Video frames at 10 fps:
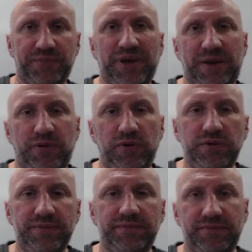other
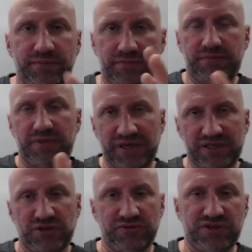people,
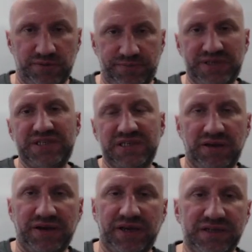external to the
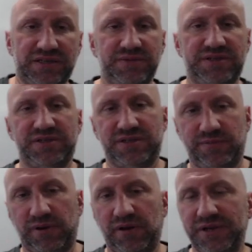business, like customers
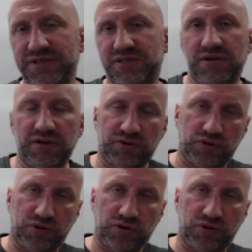and suppliers,